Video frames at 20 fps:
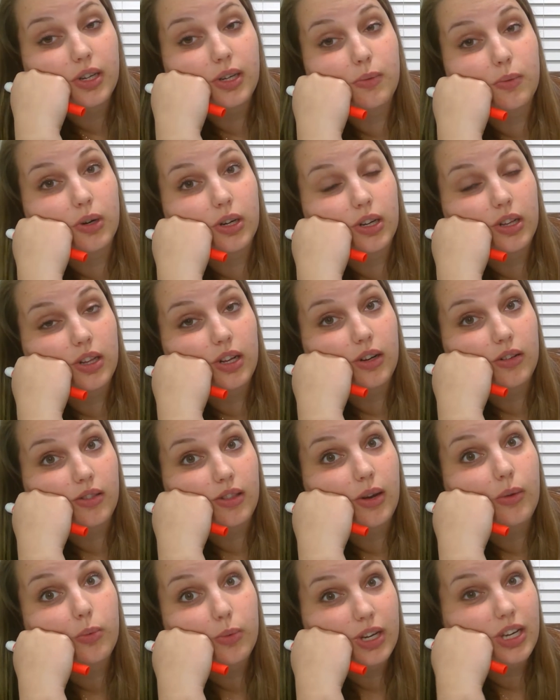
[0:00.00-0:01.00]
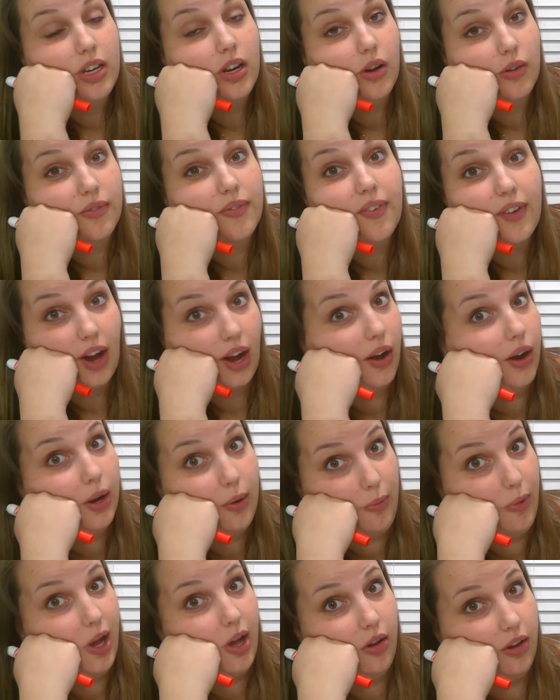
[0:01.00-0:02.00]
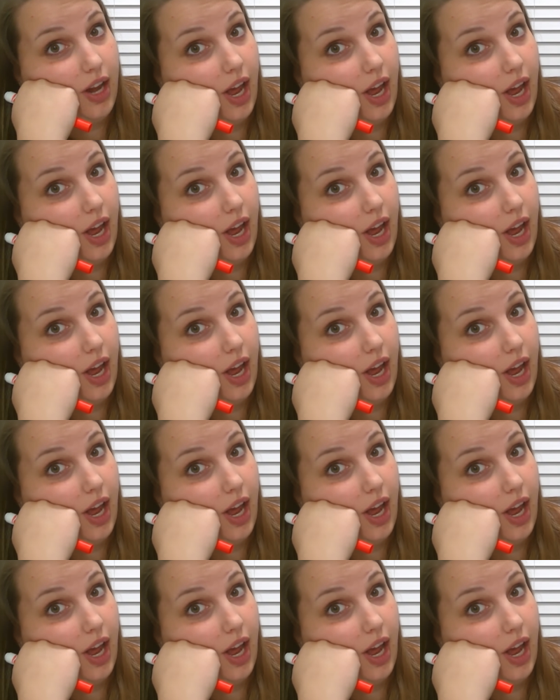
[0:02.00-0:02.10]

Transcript: grade word in there that we know very well